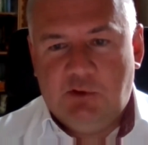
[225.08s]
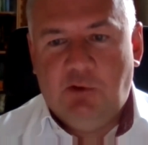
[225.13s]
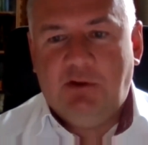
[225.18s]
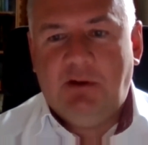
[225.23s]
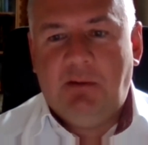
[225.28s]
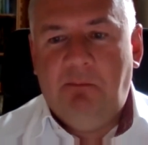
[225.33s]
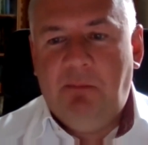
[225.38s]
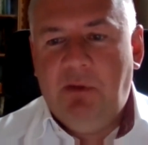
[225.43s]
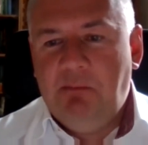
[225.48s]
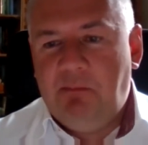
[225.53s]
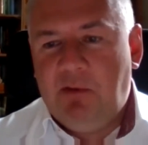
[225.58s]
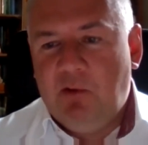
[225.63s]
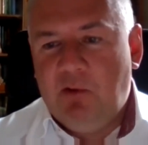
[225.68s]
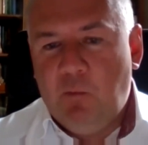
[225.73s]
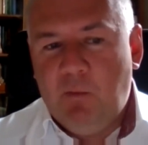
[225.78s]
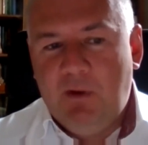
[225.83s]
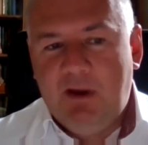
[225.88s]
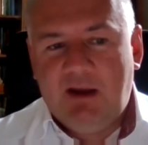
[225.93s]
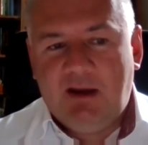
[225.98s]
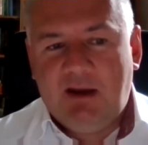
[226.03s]
30
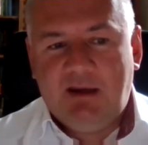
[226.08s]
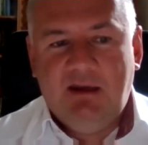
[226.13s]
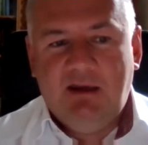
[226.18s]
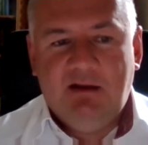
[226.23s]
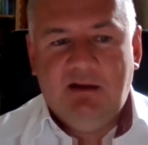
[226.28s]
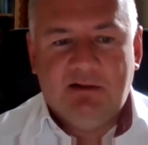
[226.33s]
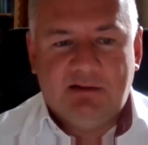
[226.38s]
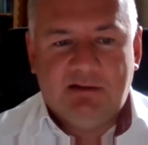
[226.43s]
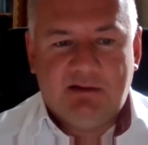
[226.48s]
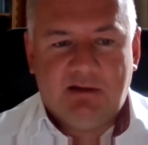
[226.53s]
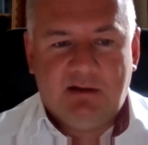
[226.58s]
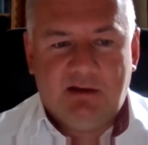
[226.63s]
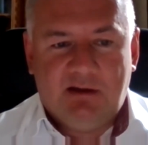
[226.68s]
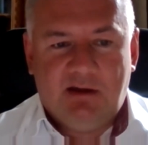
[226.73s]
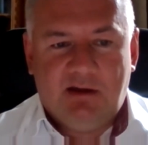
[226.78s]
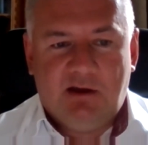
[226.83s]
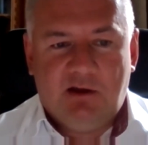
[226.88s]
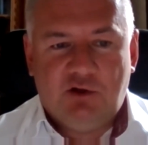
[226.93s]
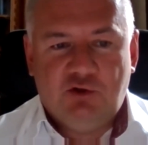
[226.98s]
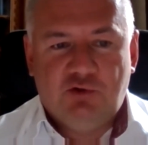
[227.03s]
people were killed,
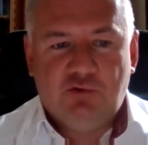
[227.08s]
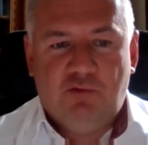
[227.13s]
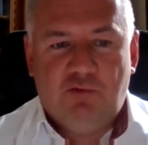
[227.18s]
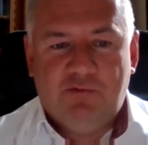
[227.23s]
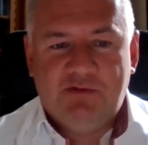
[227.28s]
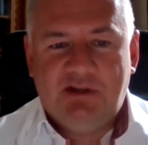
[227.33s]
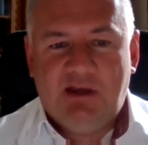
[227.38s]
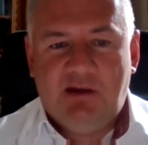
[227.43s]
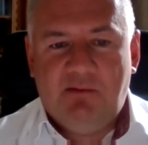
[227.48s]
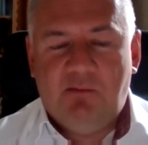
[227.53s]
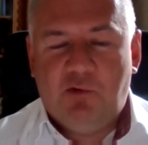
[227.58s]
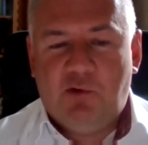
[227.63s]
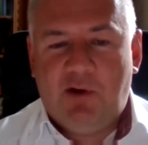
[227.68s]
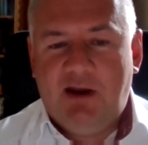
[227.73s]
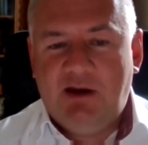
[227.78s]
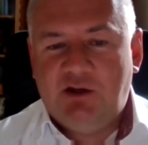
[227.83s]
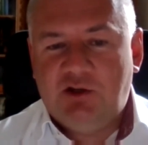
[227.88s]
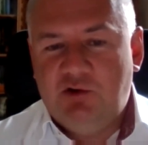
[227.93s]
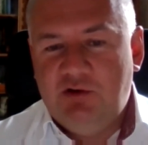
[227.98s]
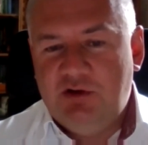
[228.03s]
two of them
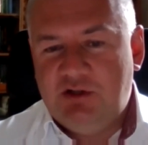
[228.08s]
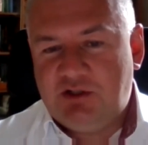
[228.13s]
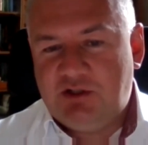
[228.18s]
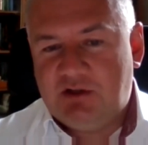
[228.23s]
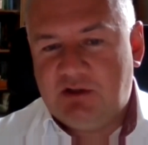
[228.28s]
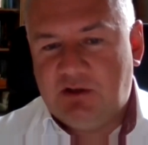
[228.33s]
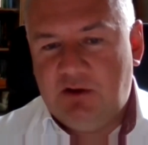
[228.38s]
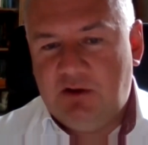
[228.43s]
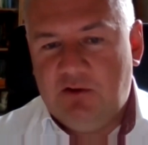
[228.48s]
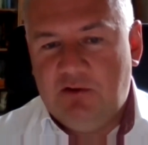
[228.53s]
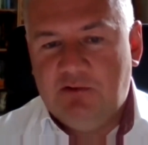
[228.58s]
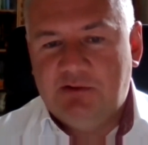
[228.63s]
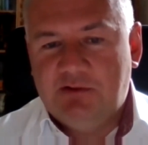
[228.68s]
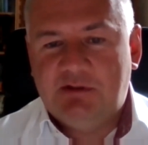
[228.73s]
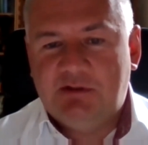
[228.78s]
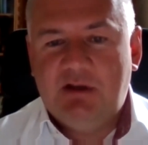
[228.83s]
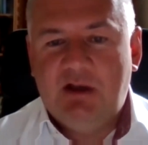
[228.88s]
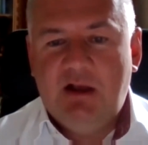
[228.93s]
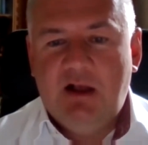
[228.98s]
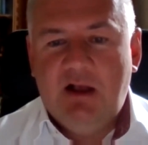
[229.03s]
bright Christian
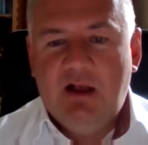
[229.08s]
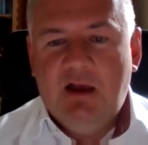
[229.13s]
girls.